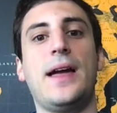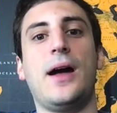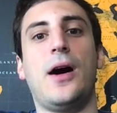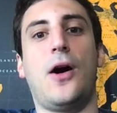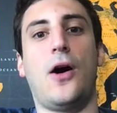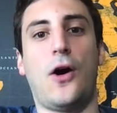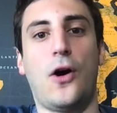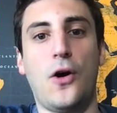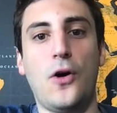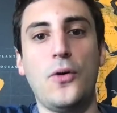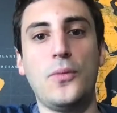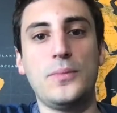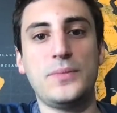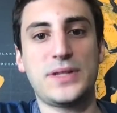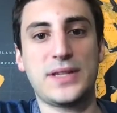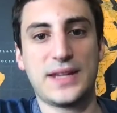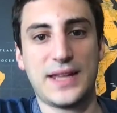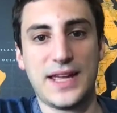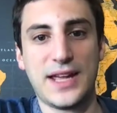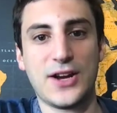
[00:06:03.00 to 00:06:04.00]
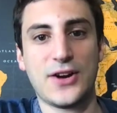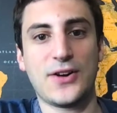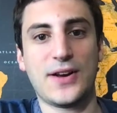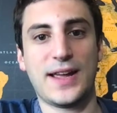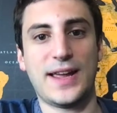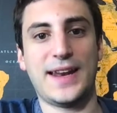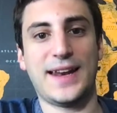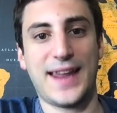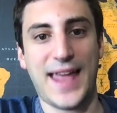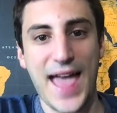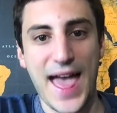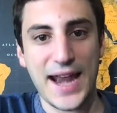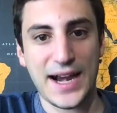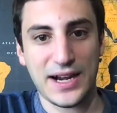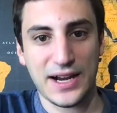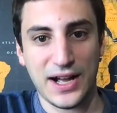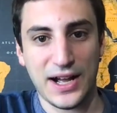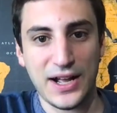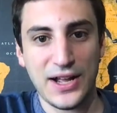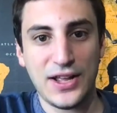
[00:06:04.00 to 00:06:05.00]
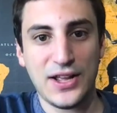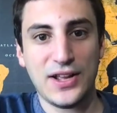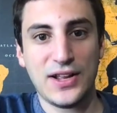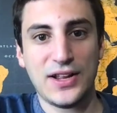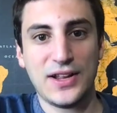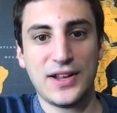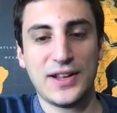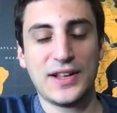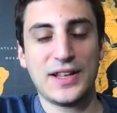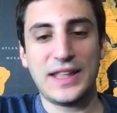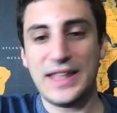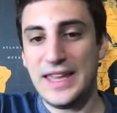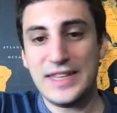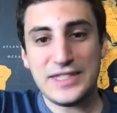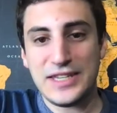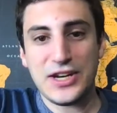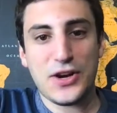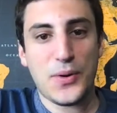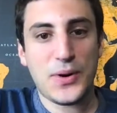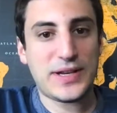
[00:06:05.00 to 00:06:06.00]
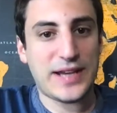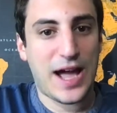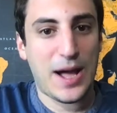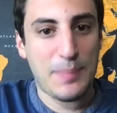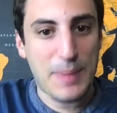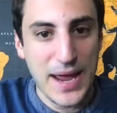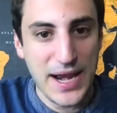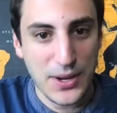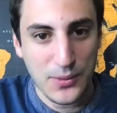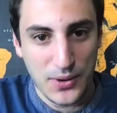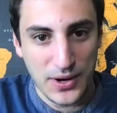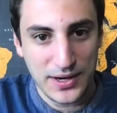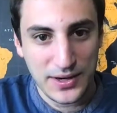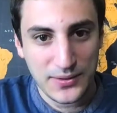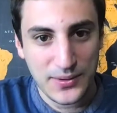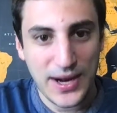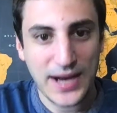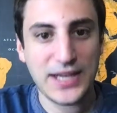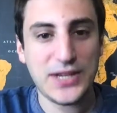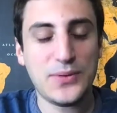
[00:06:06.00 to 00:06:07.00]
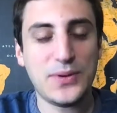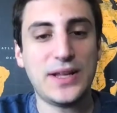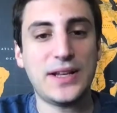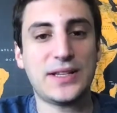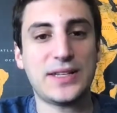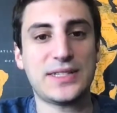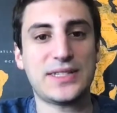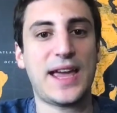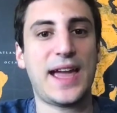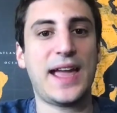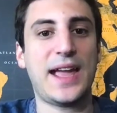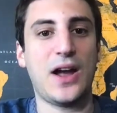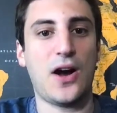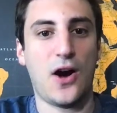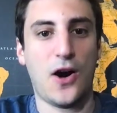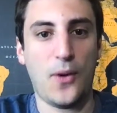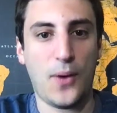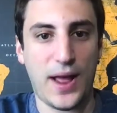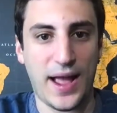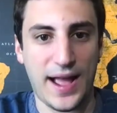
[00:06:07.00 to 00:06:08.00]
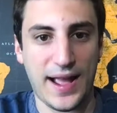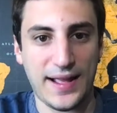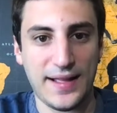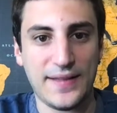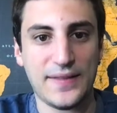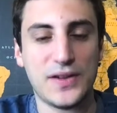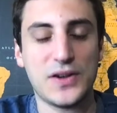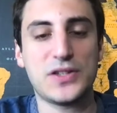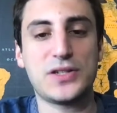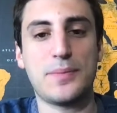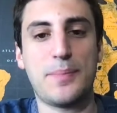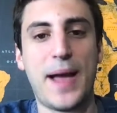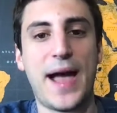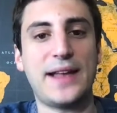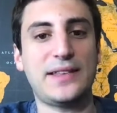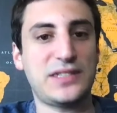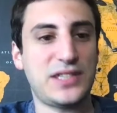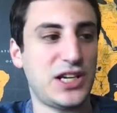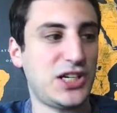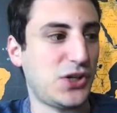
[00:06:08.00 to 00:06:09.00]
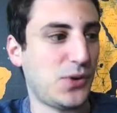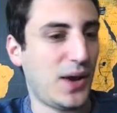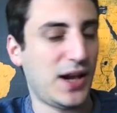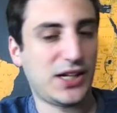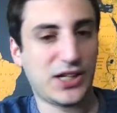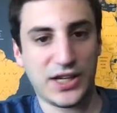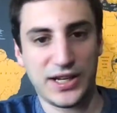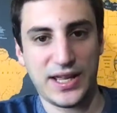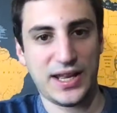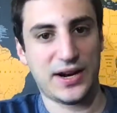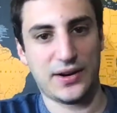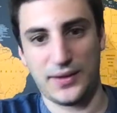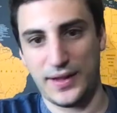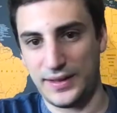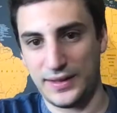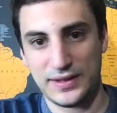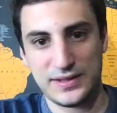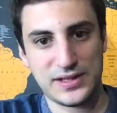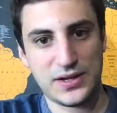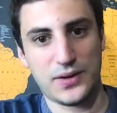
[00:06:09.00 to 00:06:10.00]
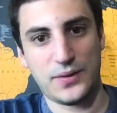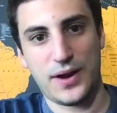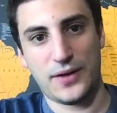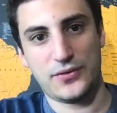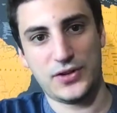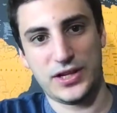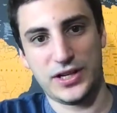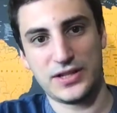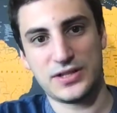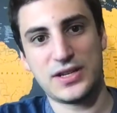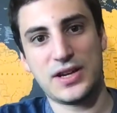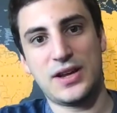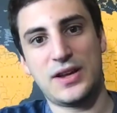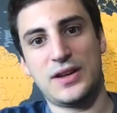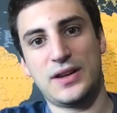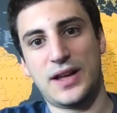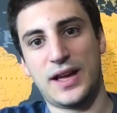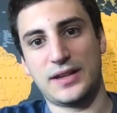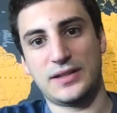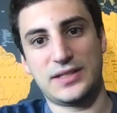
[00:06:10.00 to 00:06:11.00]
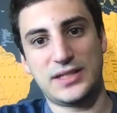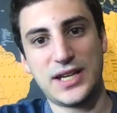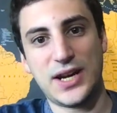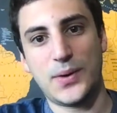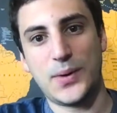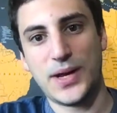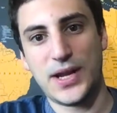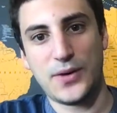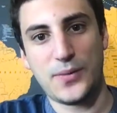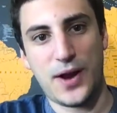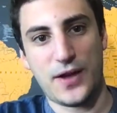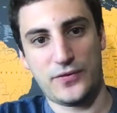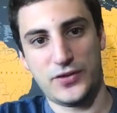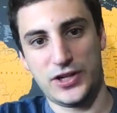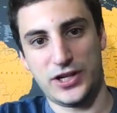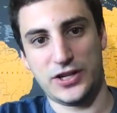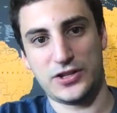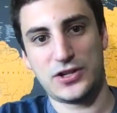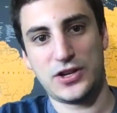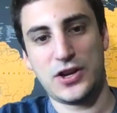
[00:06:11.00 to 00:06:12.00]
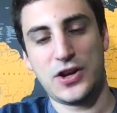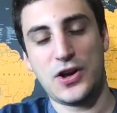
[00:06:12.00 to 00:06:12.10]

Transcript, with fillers: homes here in Canada isn't going to help anyone, right? You need to say, okay, there's a bad situation here, like the Syrian refugees. Okay, Syrian refugees.